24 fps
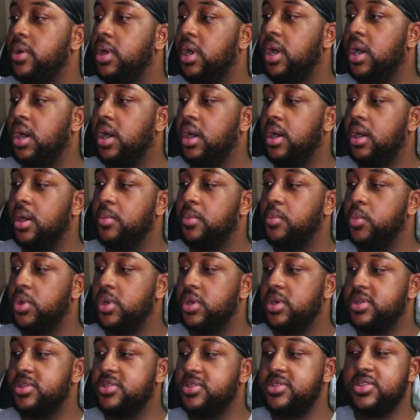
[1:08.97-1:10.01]
We're
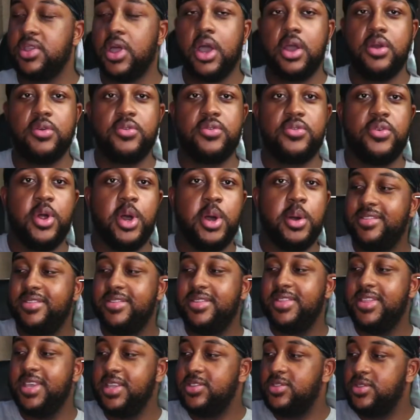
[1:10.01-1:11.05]
gonna start from
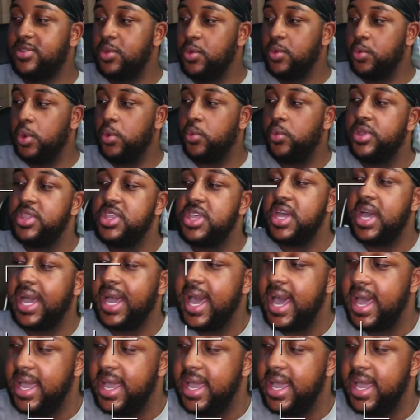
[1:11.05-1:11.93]
this new one, which I got